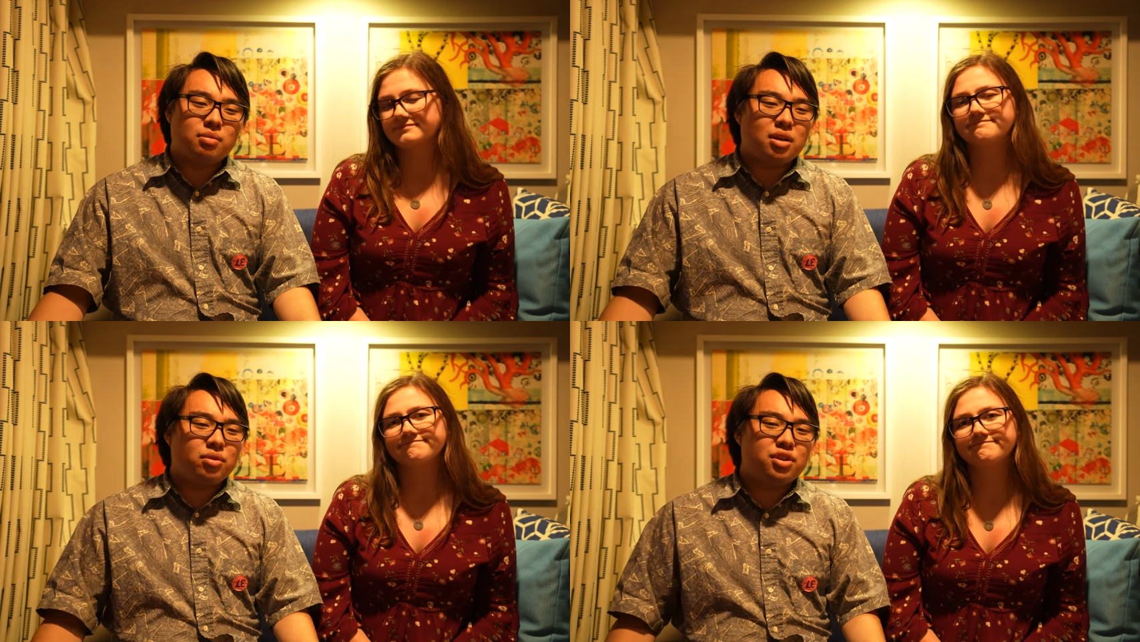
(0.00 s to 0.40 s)

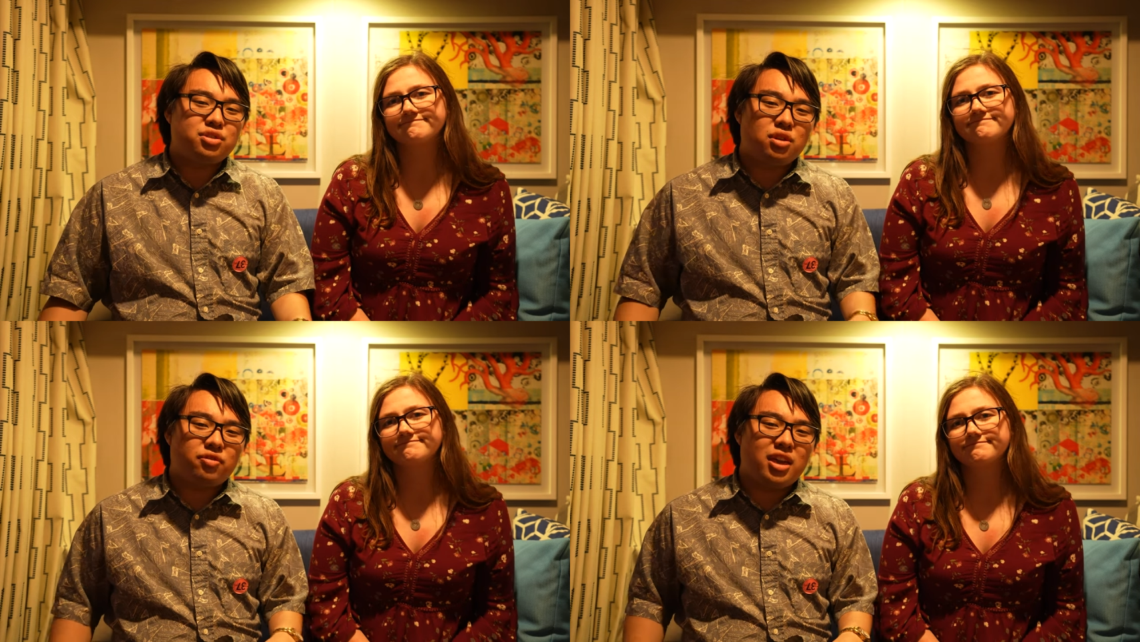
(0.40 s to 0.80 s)
Speaker 1: I'm not really
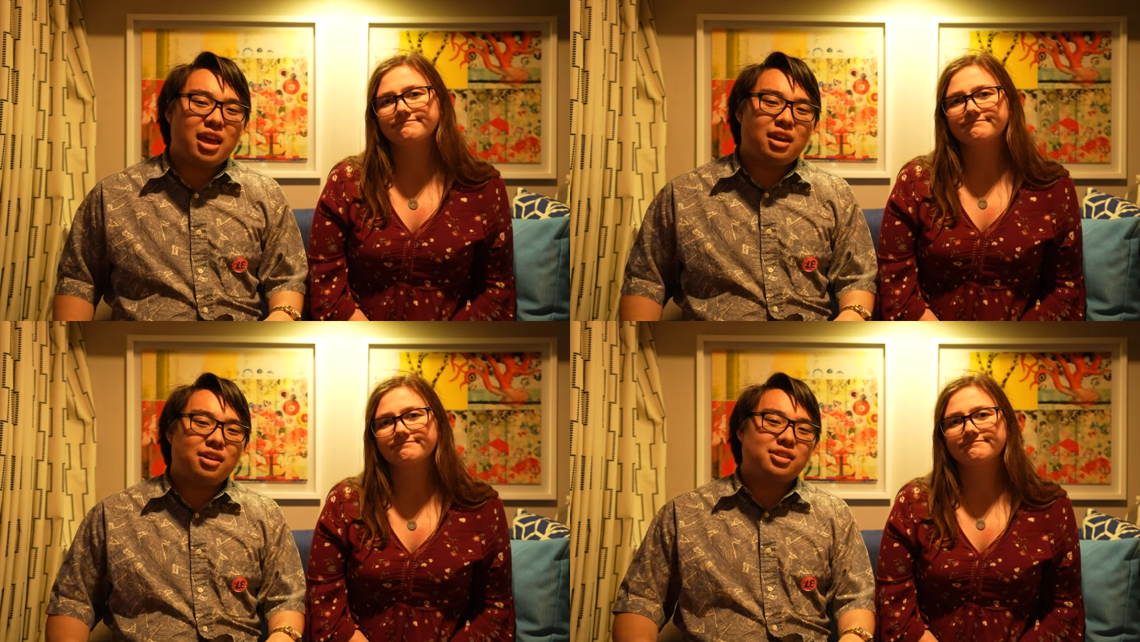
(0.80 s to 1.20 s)
sure if
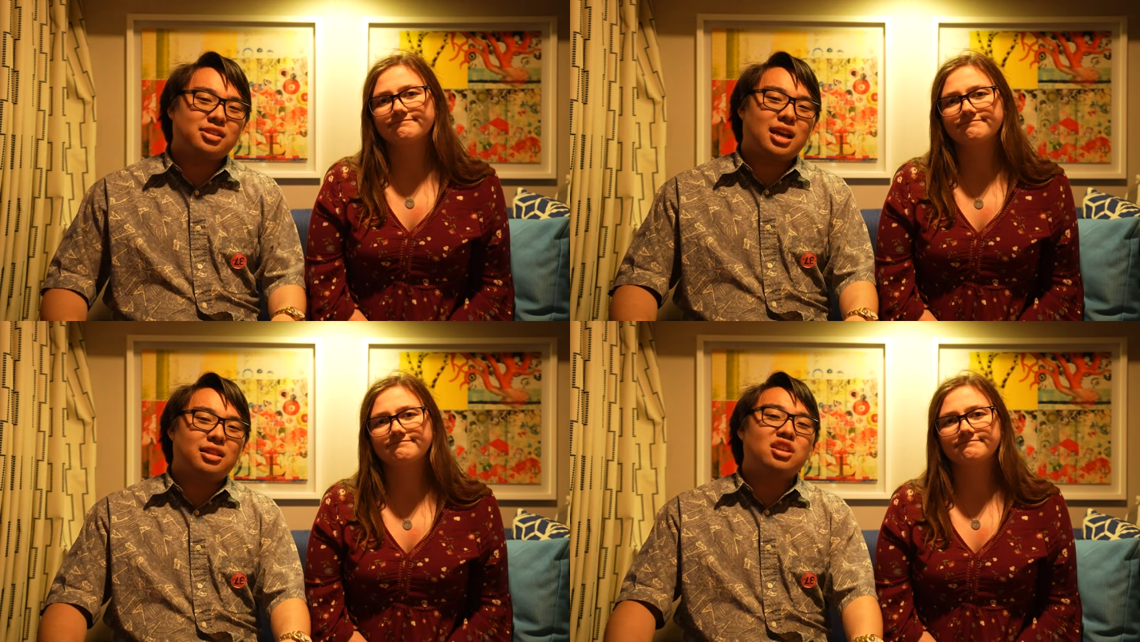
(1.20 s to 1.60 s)
Canada is
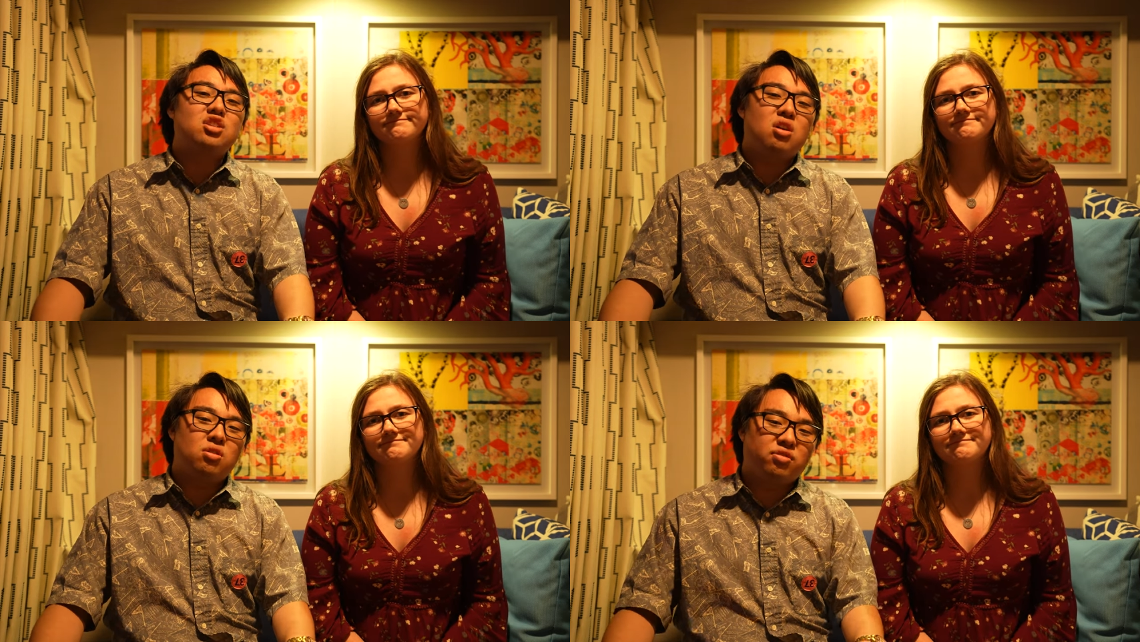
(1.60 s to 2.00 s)
exactly
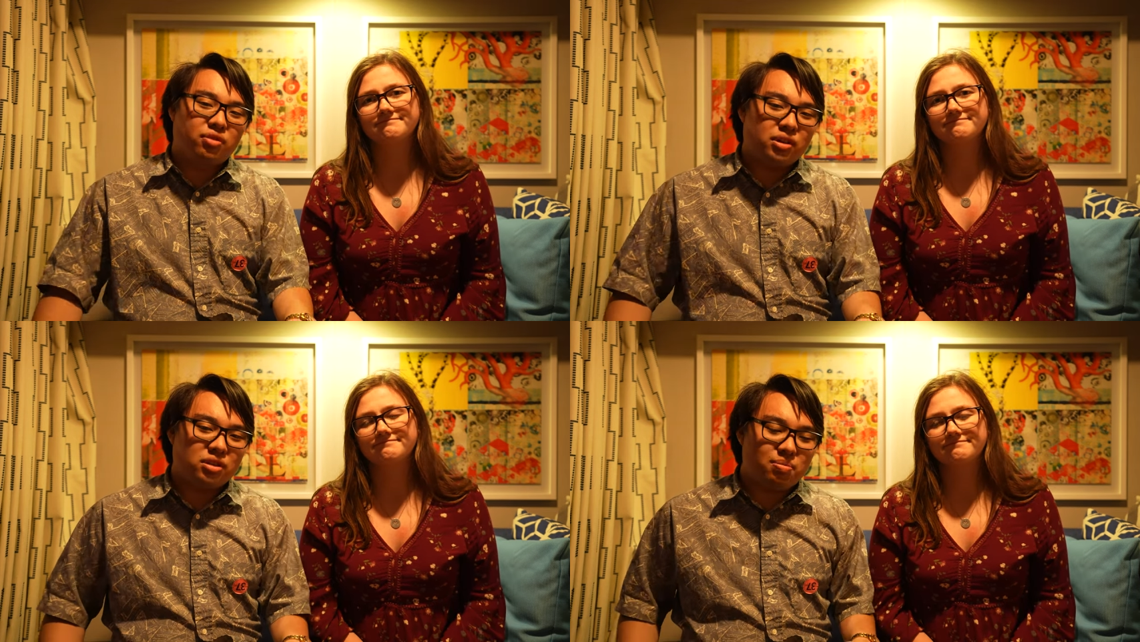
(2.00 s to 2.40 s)
known
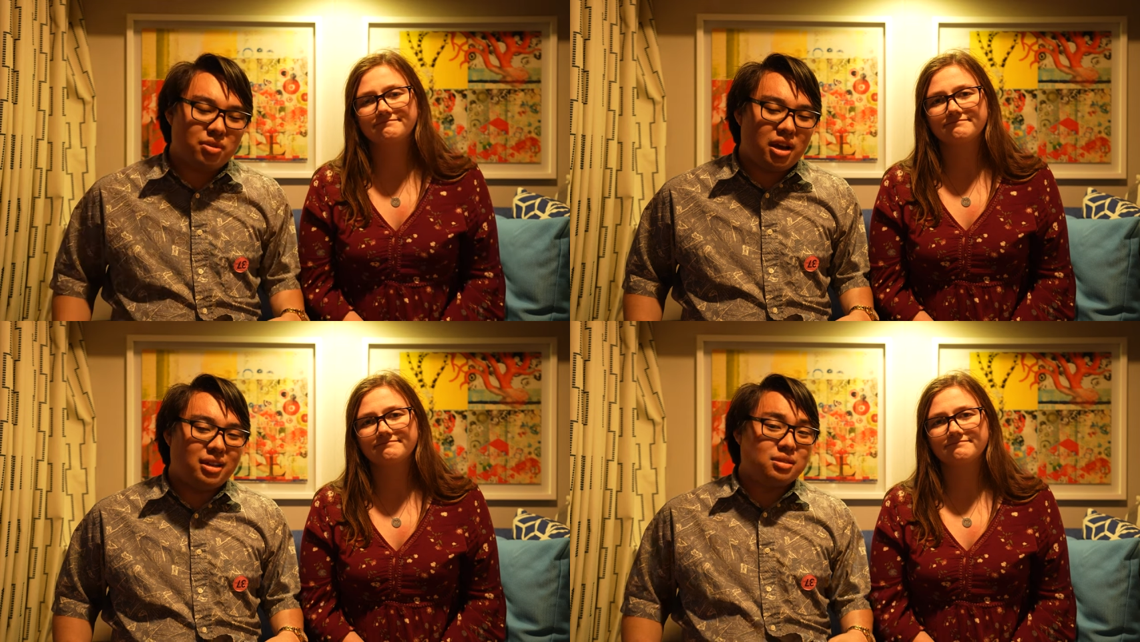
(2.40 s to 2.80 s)
for its
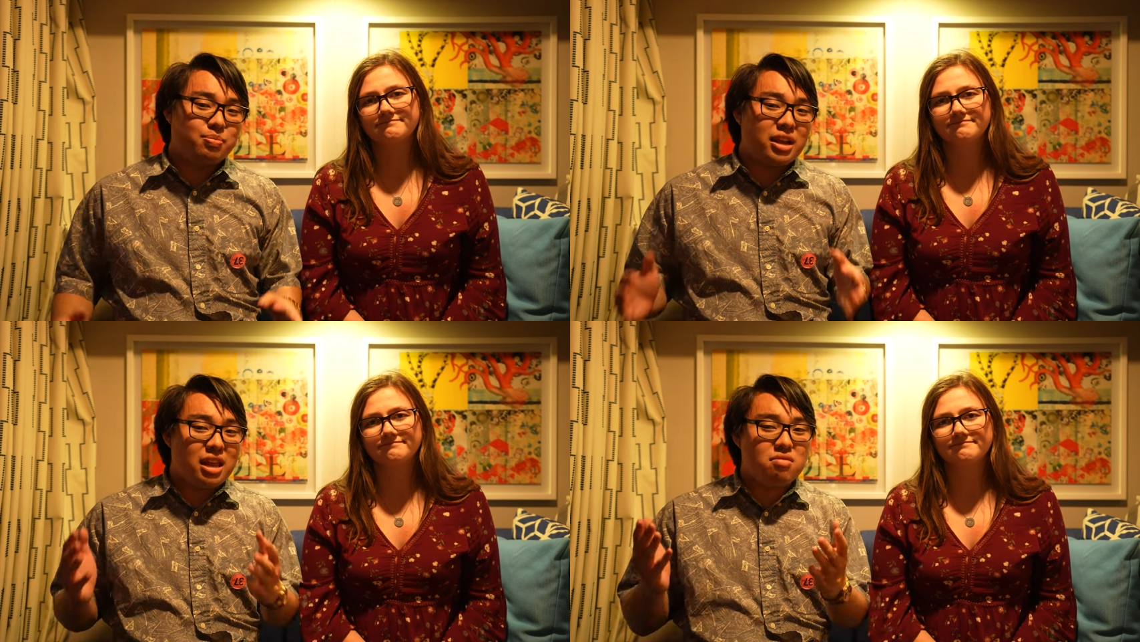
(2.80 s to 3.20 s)
ziplines,
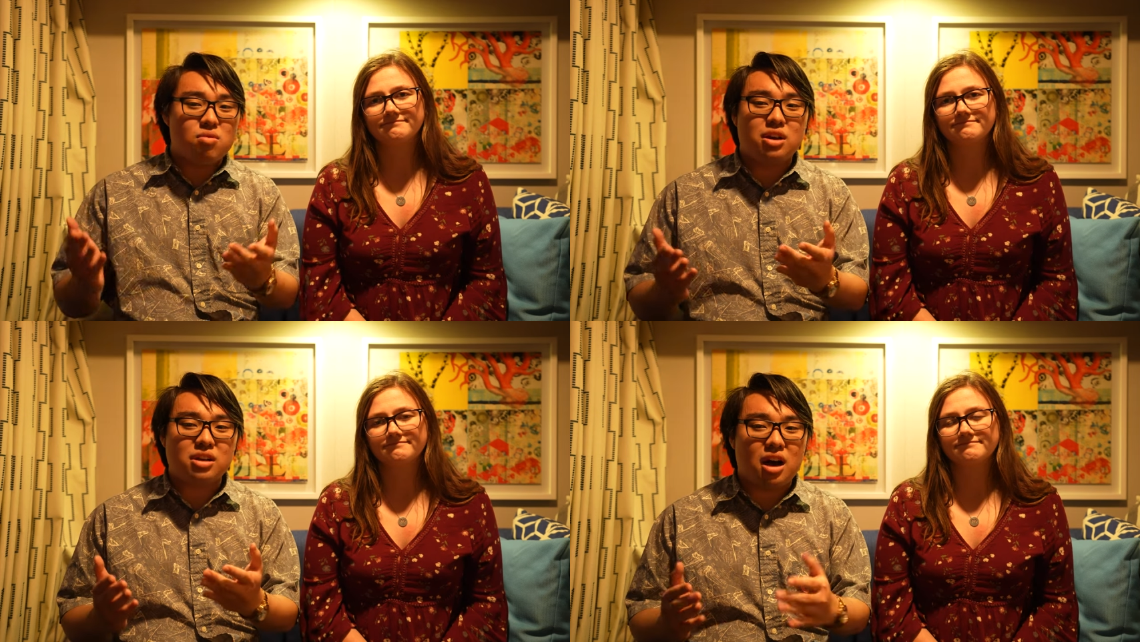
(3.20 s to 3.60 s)
but it
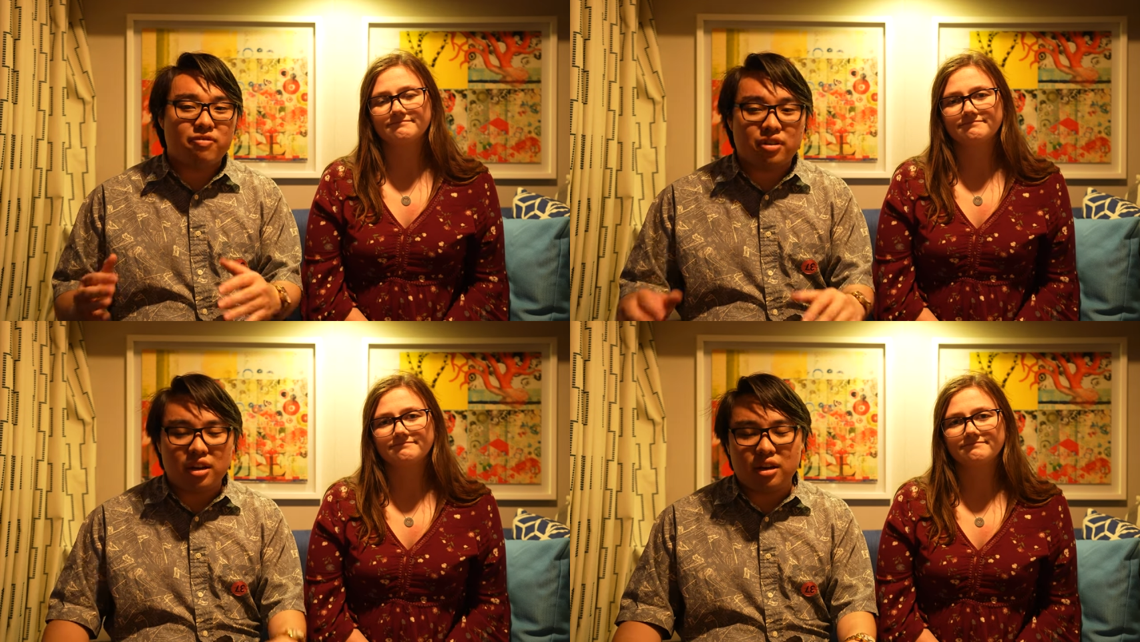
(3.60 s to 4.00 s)
was
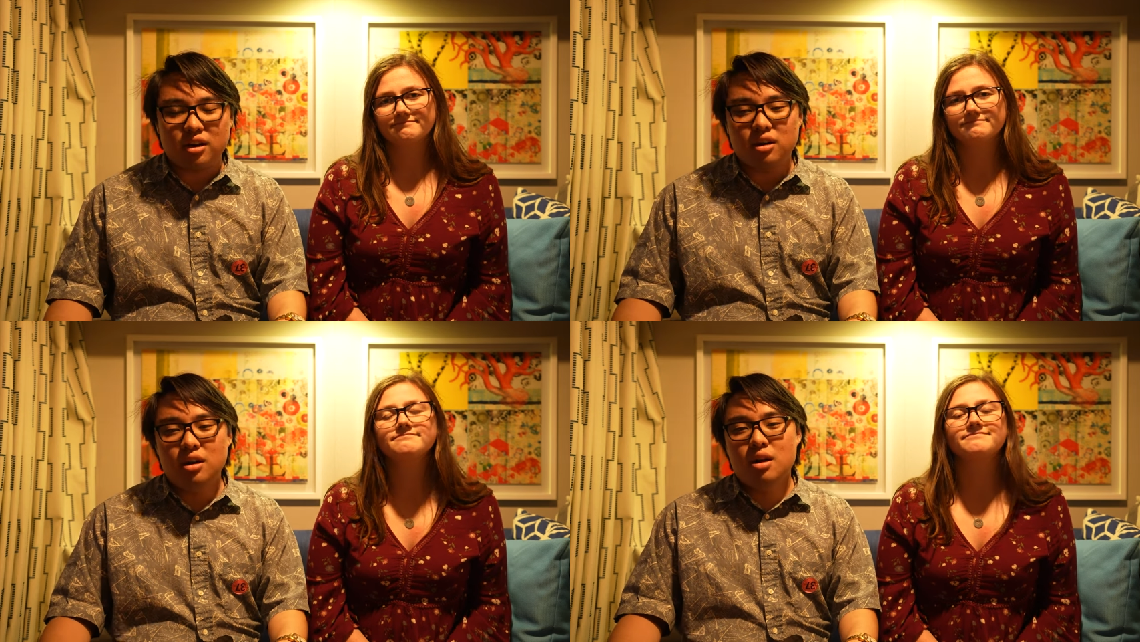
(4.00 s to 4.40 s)
offered
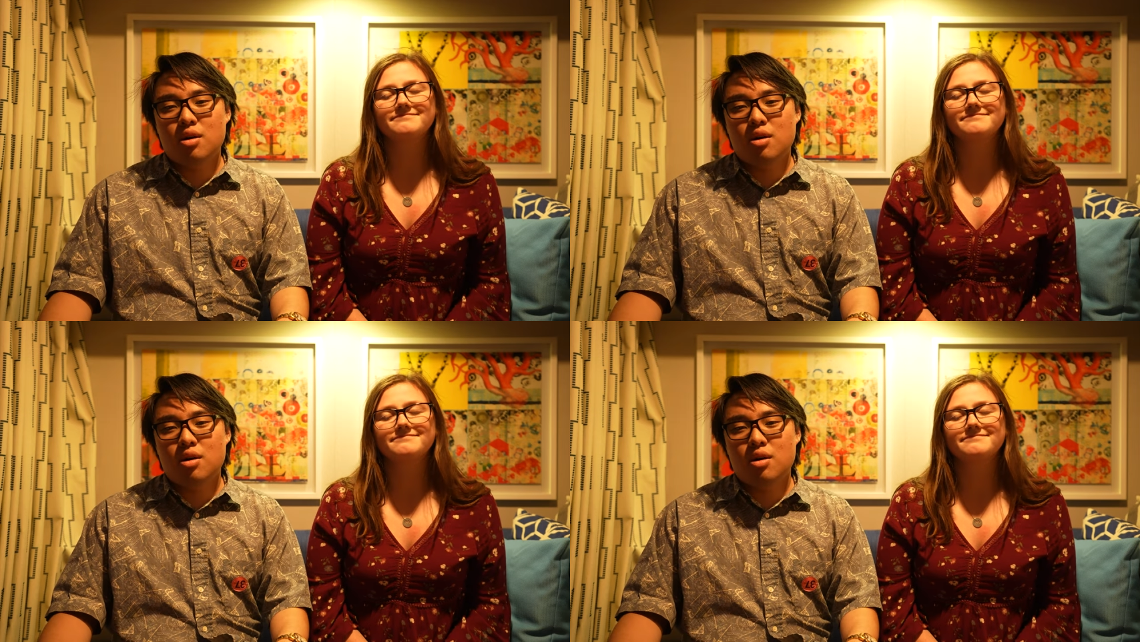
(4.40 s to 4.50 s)
here.